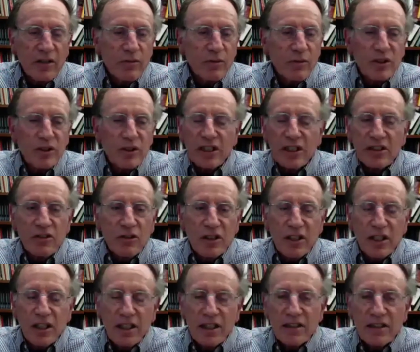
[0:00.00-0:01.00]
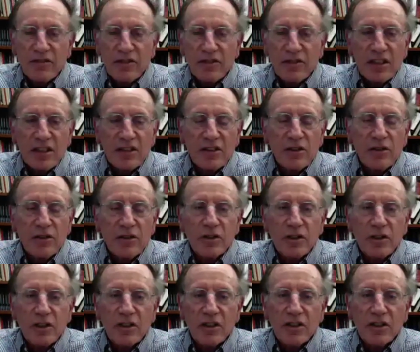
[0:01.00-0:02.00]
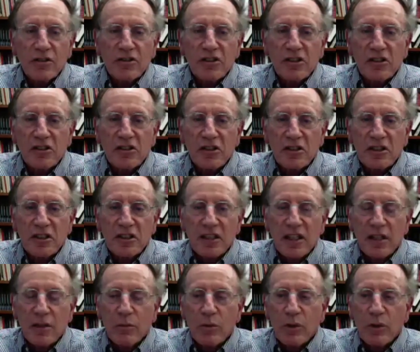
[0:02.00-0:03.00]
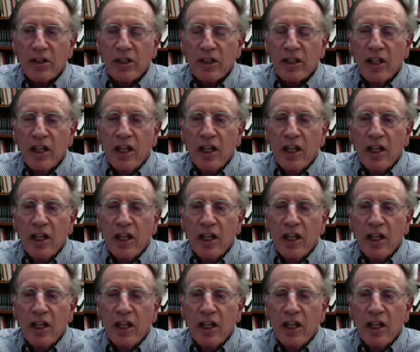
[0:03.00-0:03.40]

which has all kinds of constitutional issues associated with it,